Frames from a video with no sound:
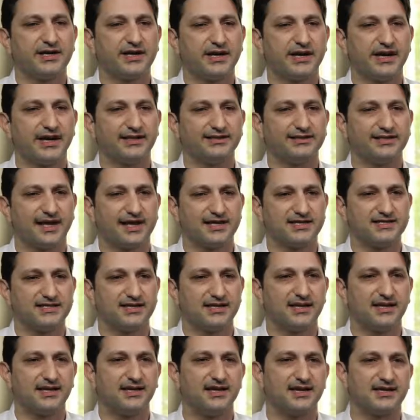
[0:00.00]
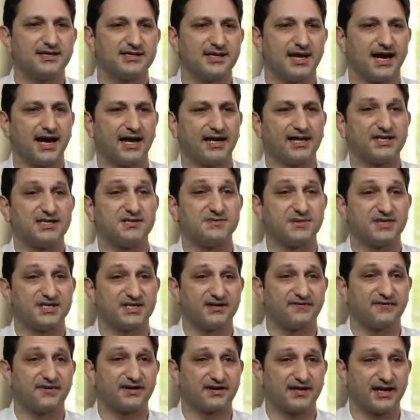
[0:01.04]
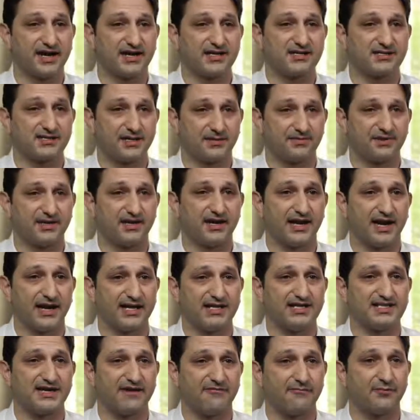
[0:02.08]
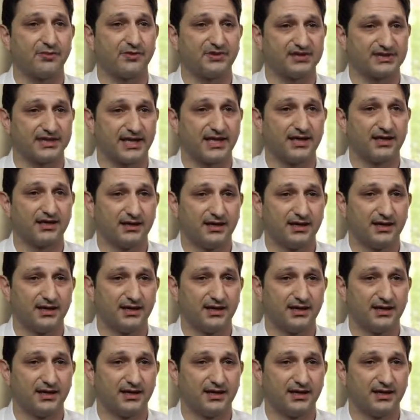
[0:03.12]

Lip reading: DNA testing is a highly specific test, up to 97%.